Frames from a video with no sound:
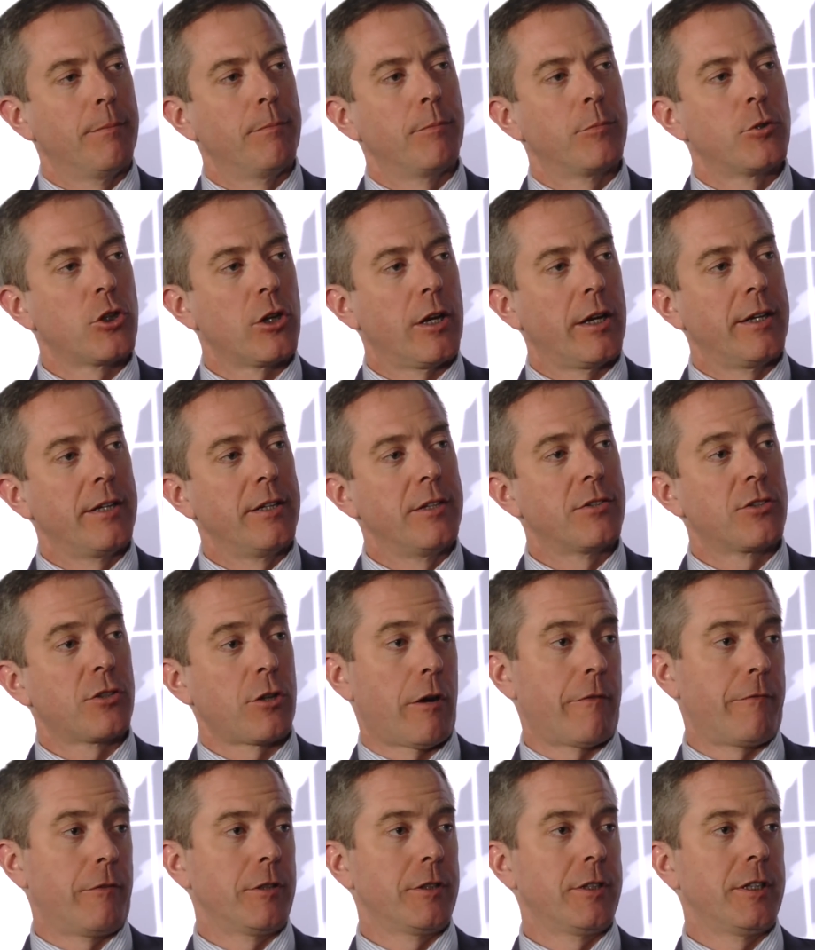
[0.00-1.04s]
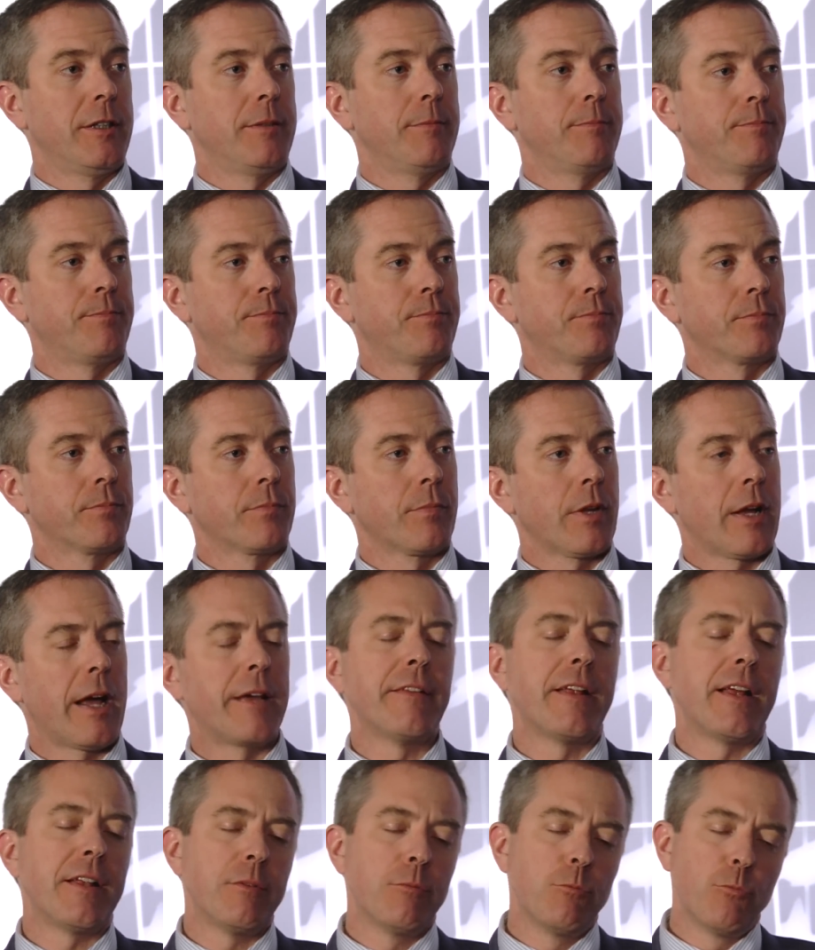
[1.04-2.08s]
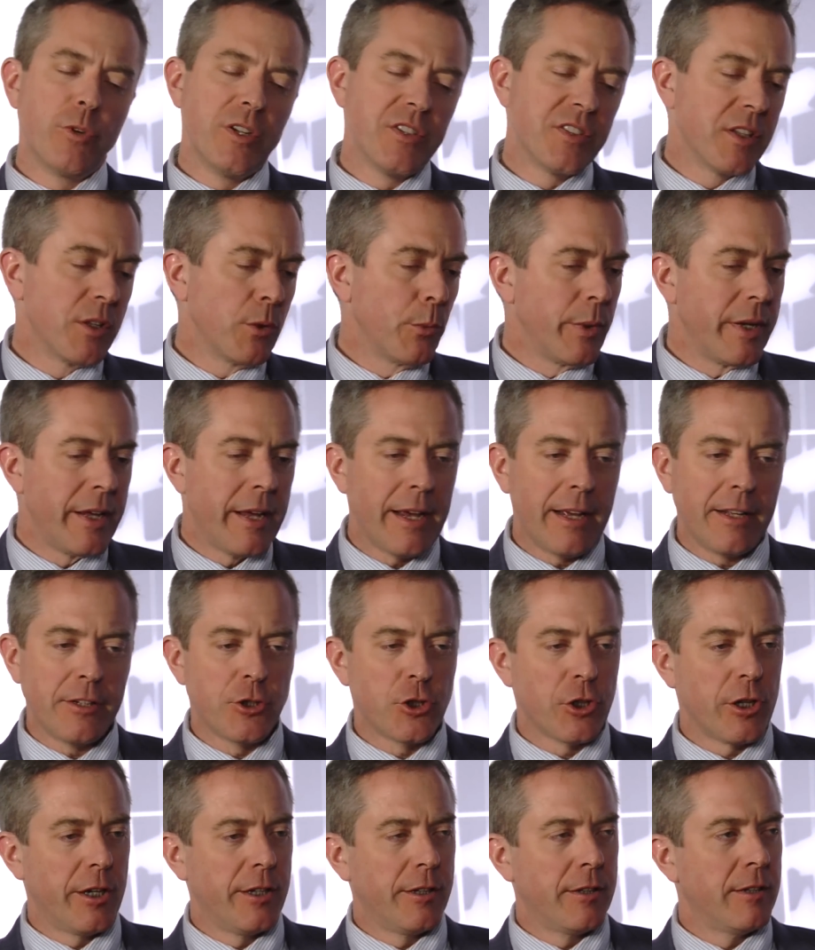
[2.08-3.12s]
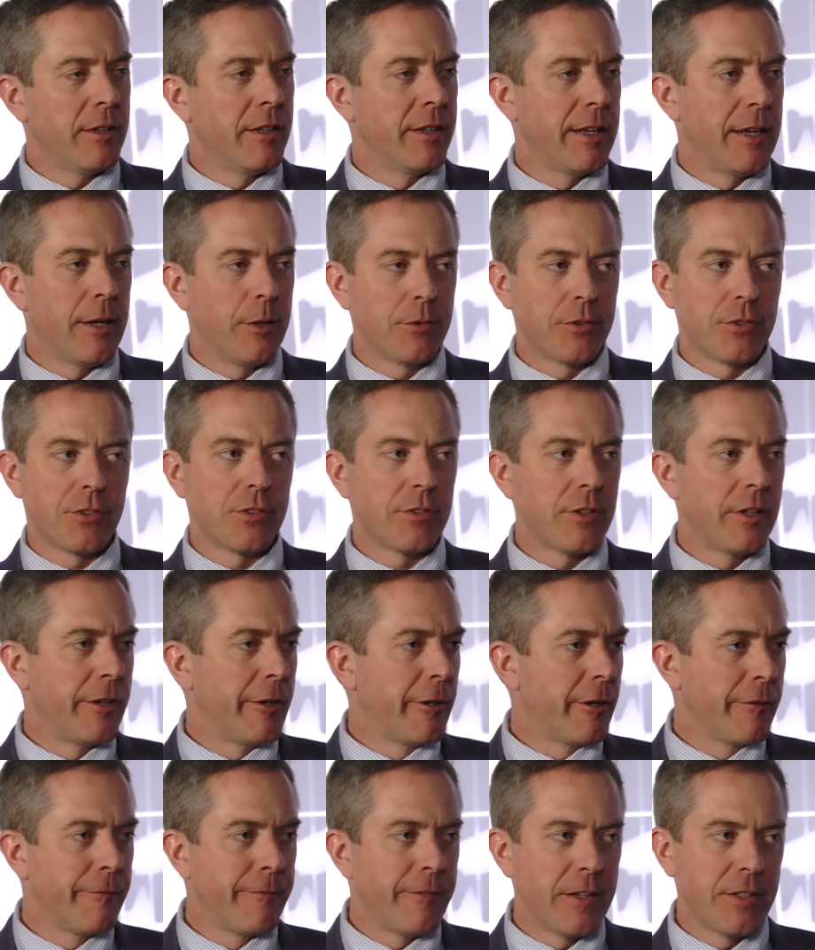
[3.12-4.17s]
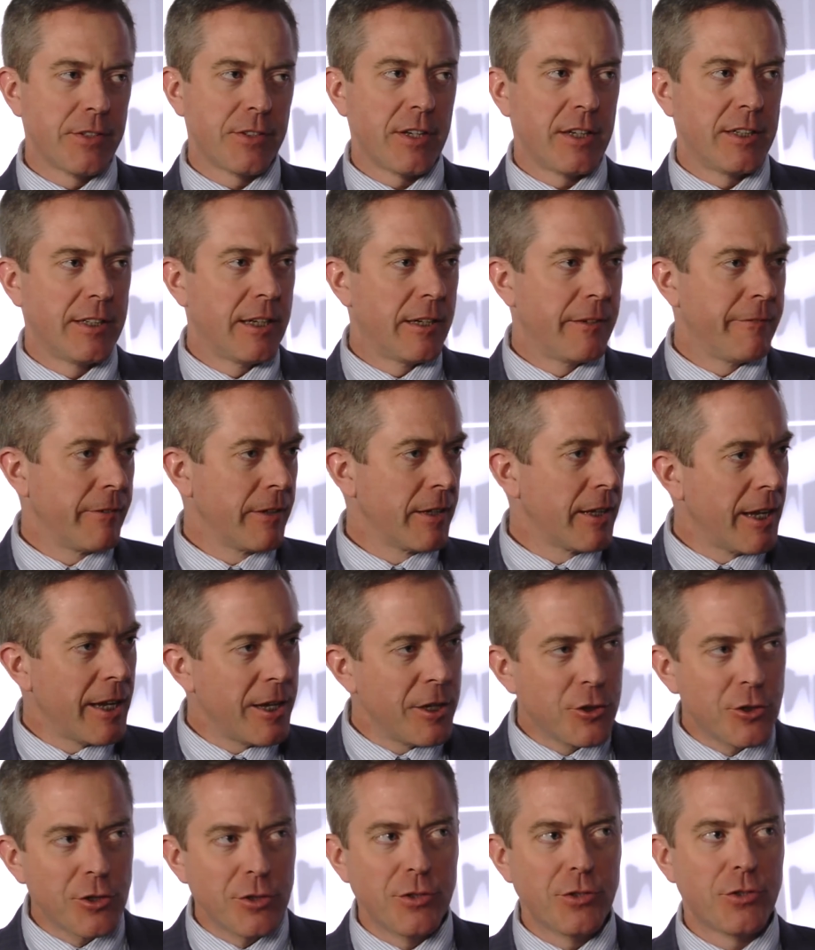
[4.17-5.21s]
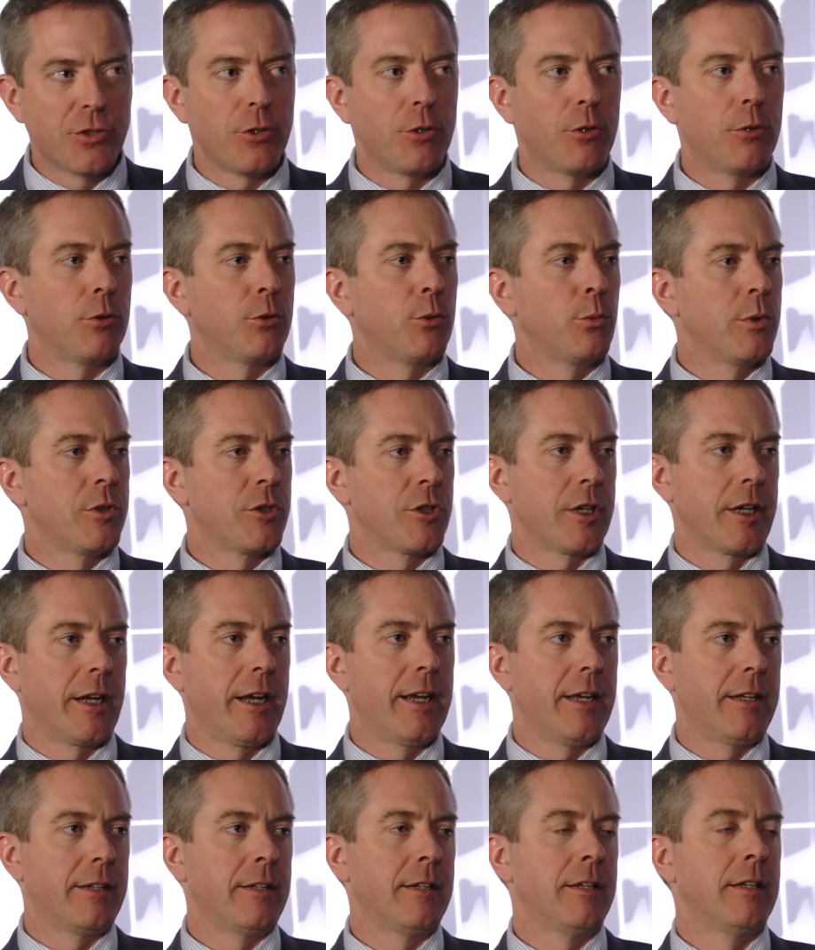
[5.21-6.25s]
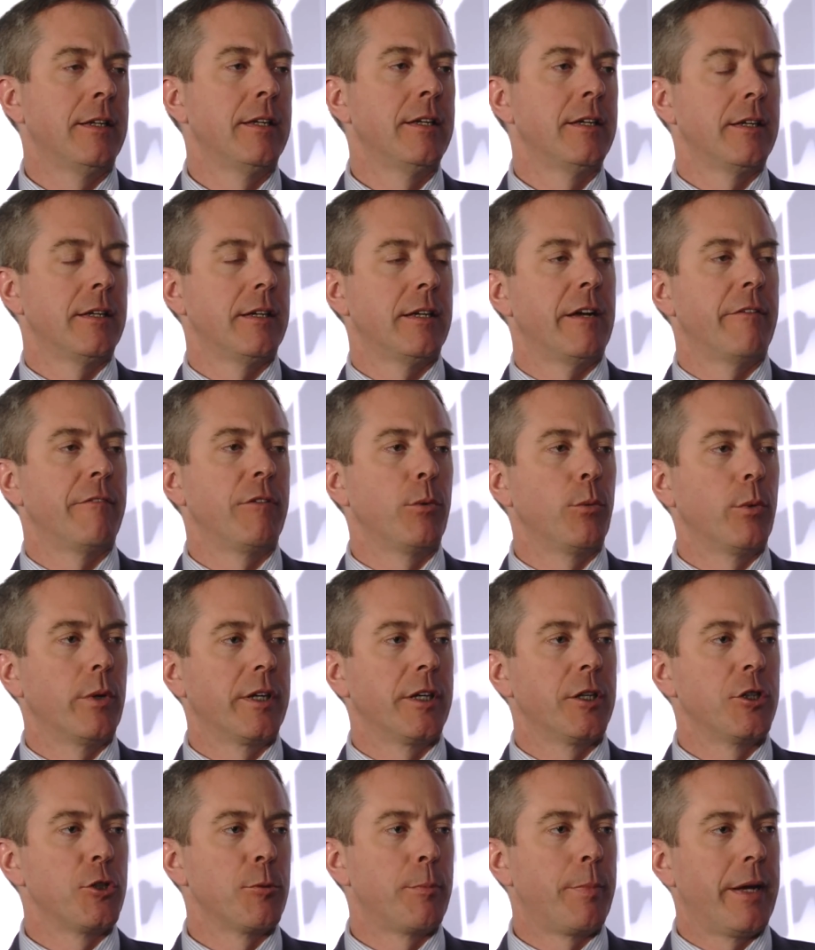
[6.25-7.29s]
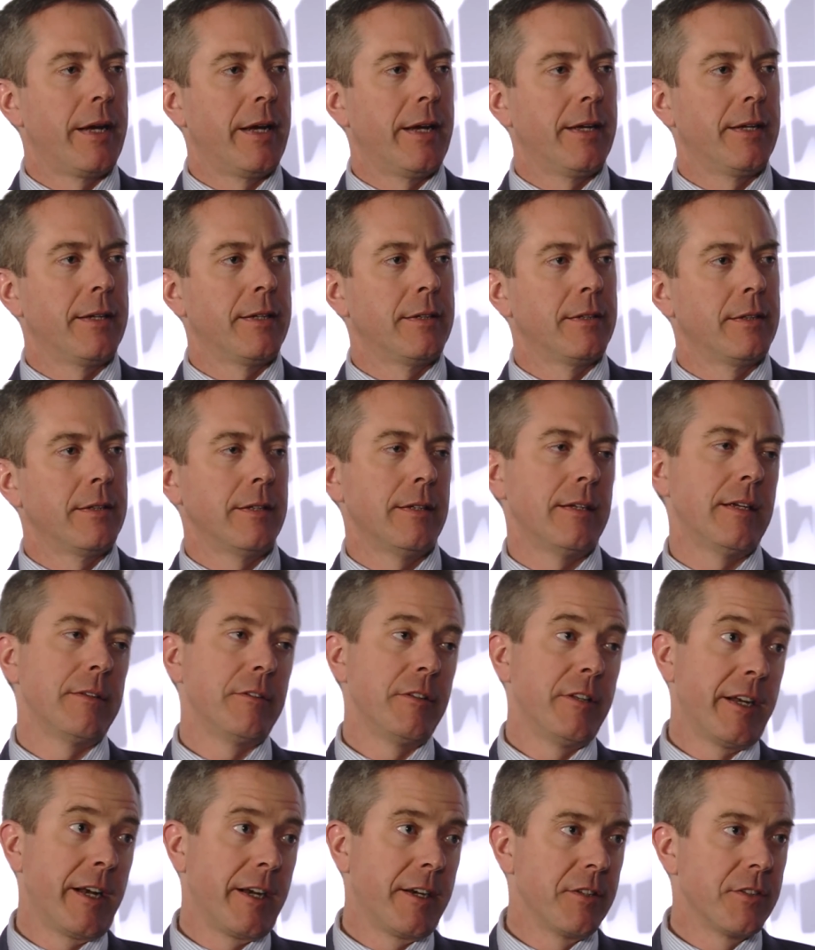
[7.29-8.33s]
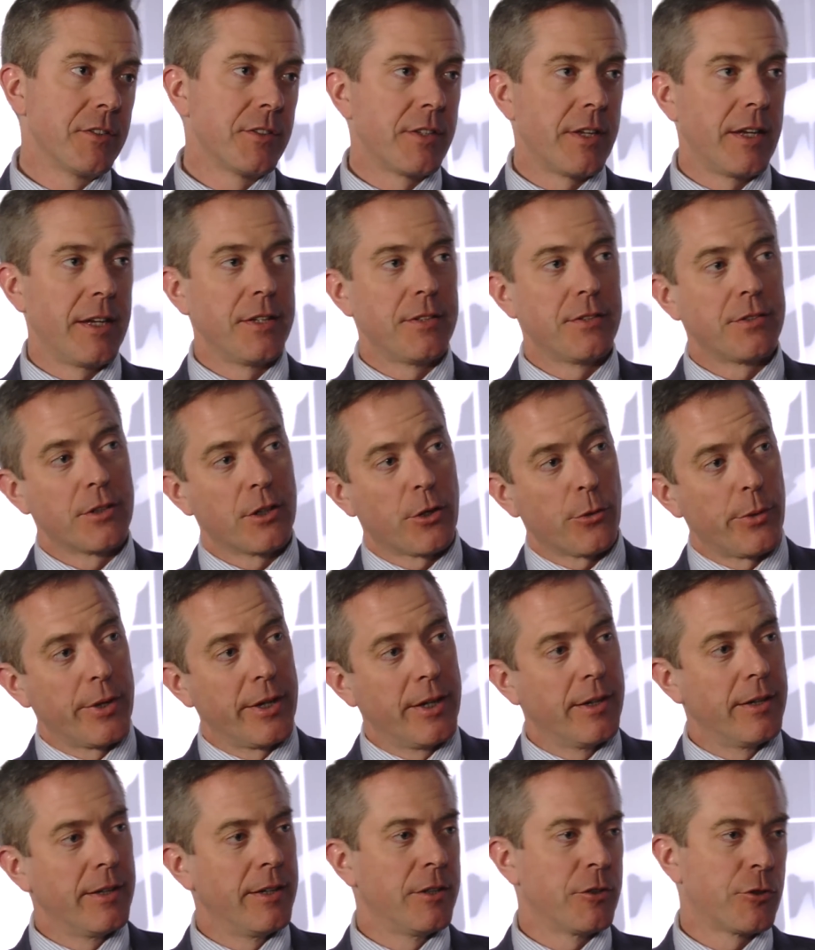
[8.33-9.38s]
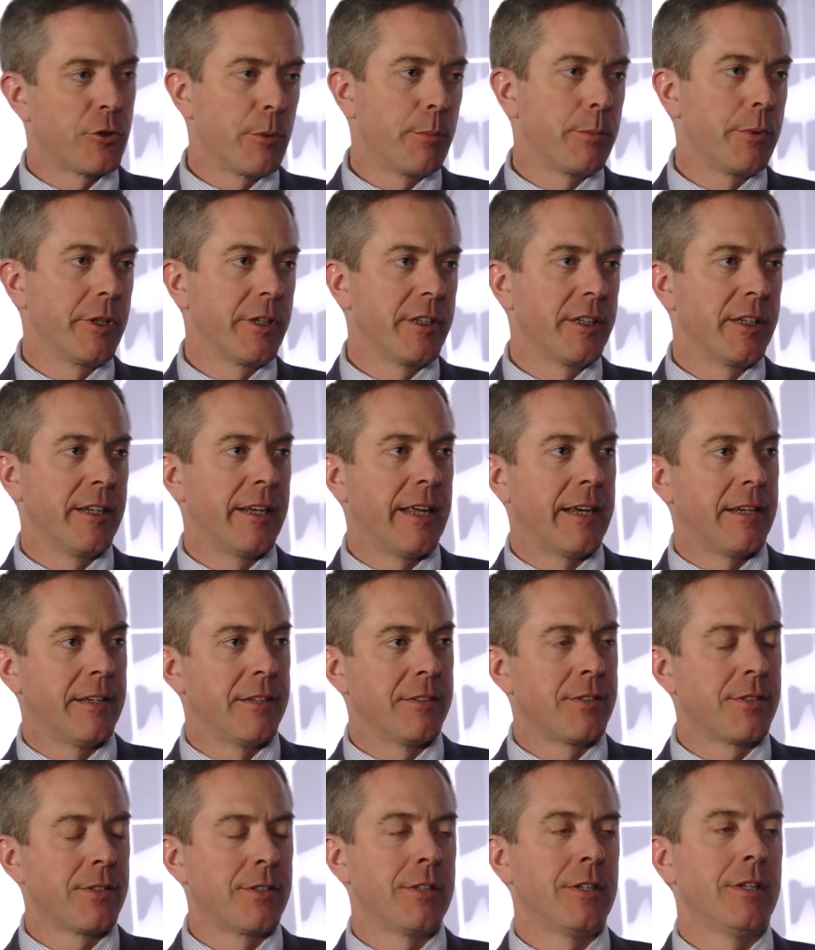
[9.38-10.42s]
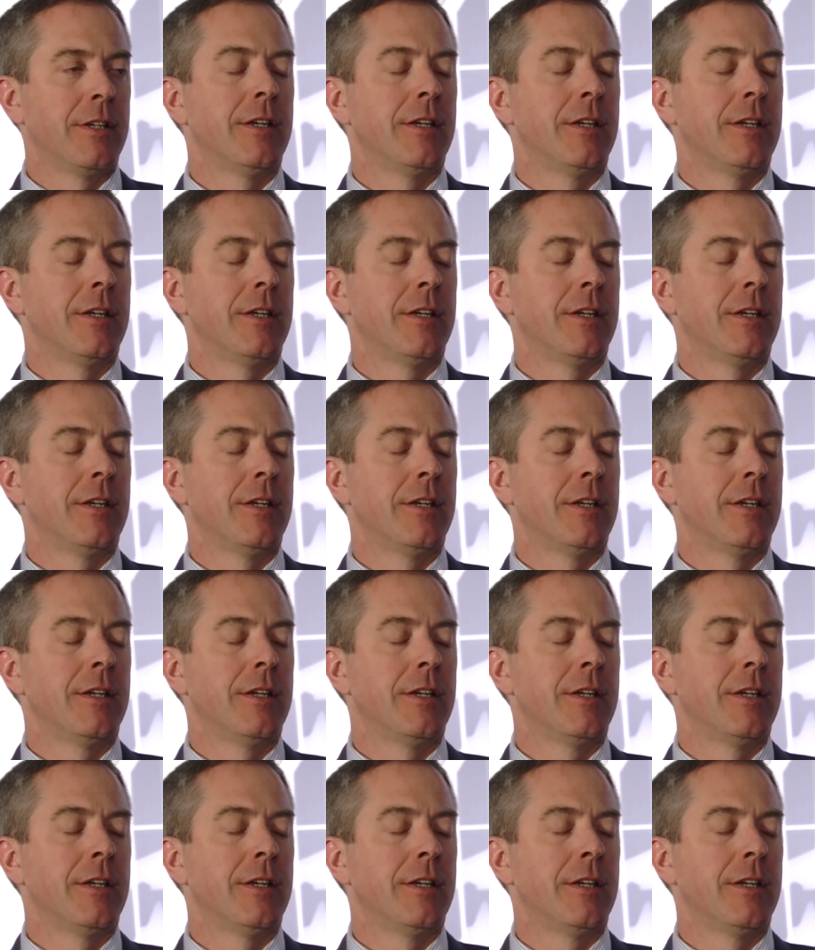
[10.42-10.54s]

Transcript: Chinese sovereignty. And then recently we had China announce an air defense identification zone, which again, everyone in Japan, United States, Korea interpreted it as